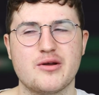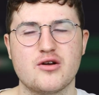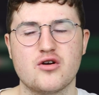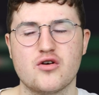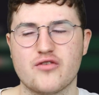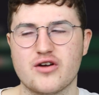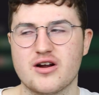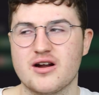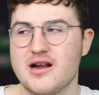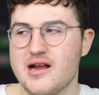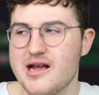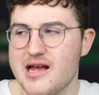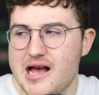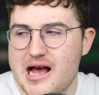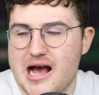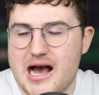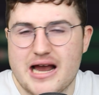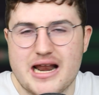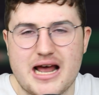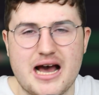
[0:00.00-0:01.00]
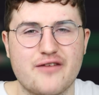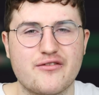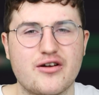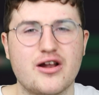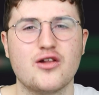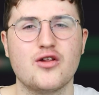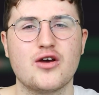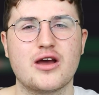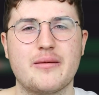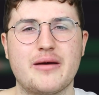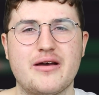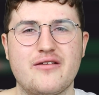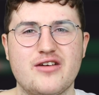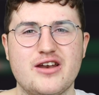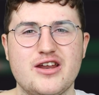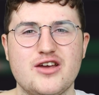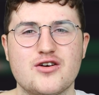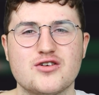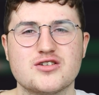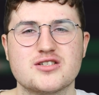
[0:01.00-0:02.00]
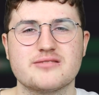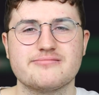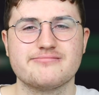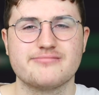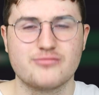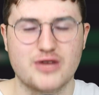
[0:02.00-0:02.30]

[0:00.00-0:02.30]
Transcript: over and having a look at my videos.